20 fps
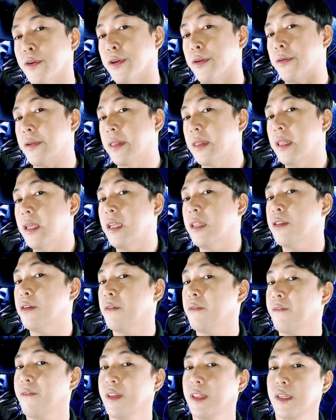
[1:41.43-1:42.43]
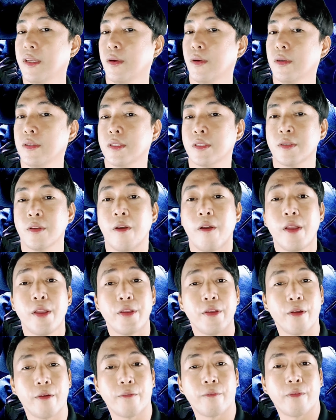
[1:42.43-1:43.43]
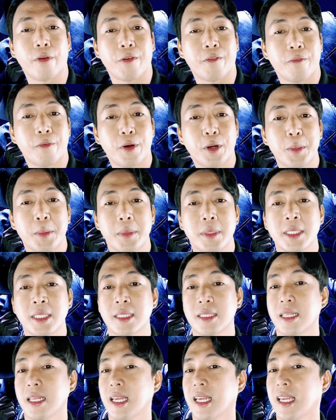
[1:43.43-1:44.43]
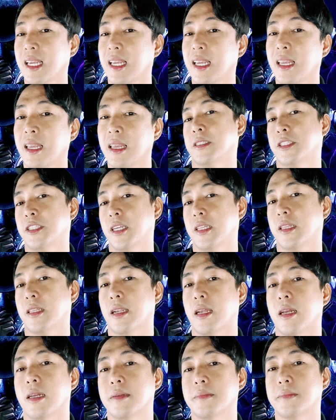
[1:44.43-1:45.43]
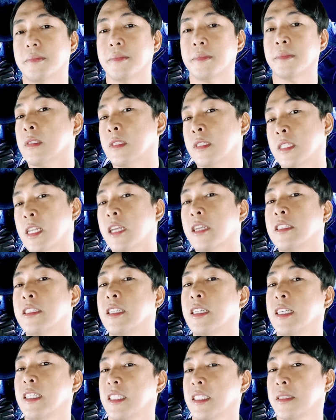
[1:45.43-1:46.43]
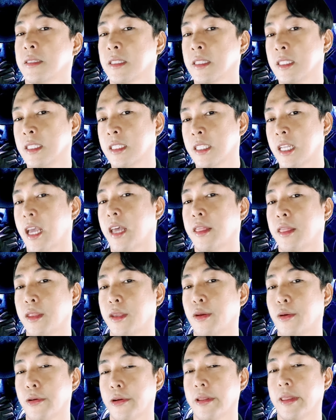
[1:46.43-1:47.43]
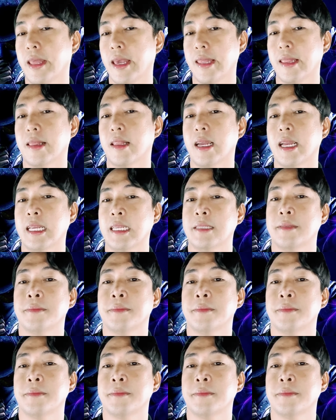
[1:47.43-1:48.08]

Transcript: your TikTok videos, your performance day, etc. Second is, set your deadline.